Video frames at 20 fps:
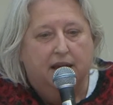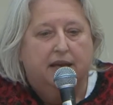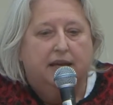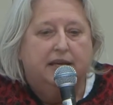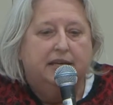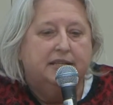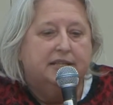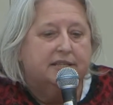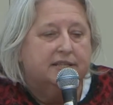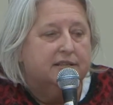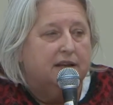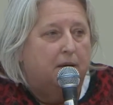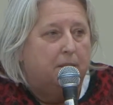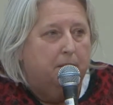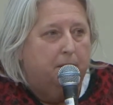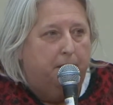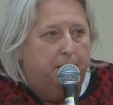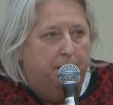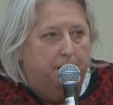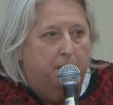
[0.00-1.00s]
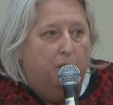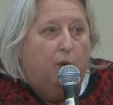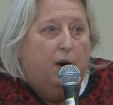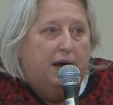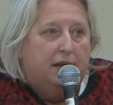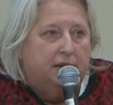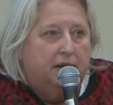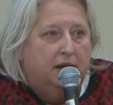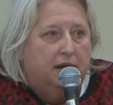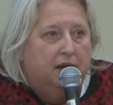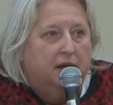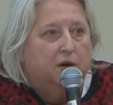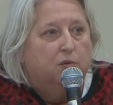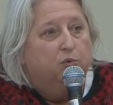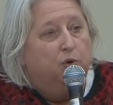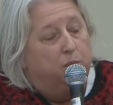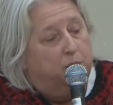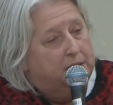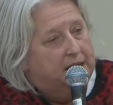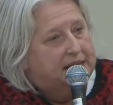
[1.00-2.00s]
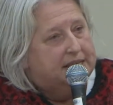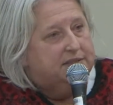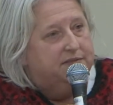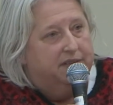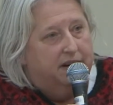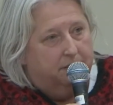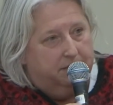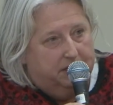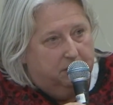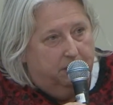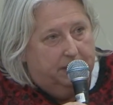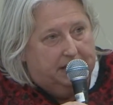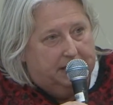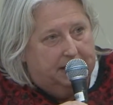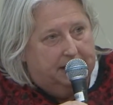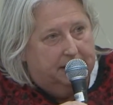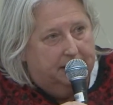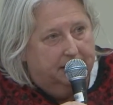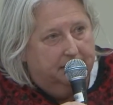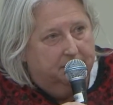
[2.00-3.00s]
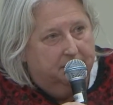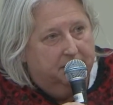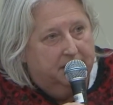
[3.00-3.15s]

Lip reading: is someone who plays very quickly.